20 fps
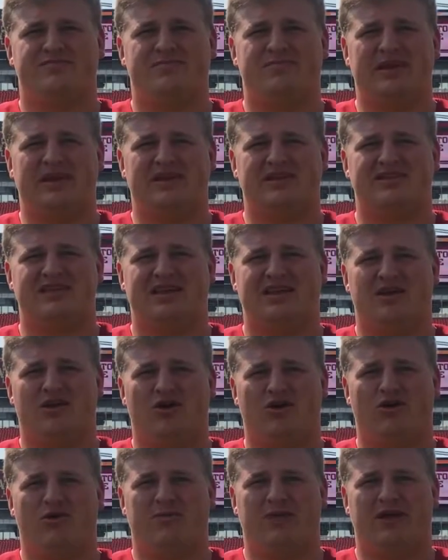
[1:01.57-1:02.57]
being sent
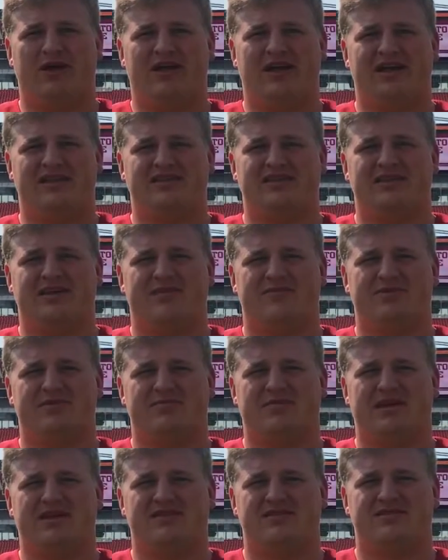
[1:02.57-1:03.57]
home and all that stuff has
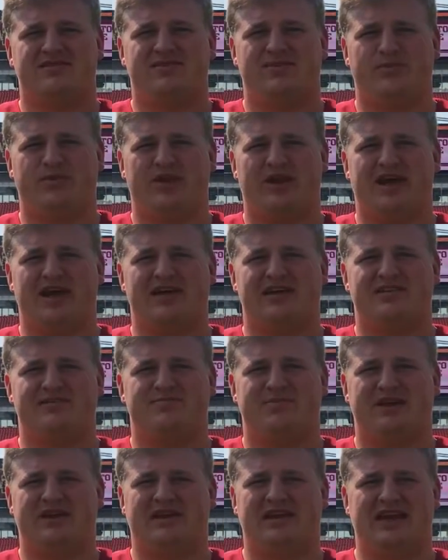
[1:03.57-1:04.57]
been super nice,
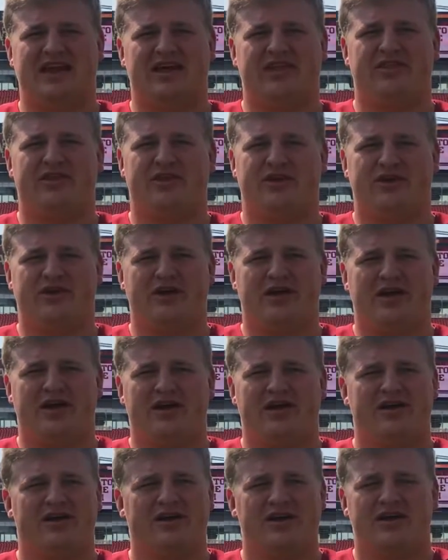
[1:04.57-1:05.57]
being
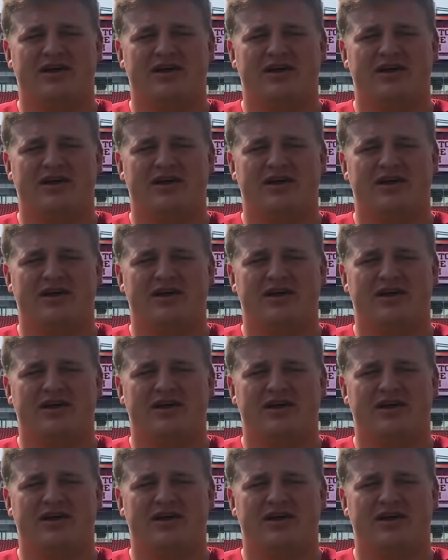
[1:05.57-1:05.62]
together,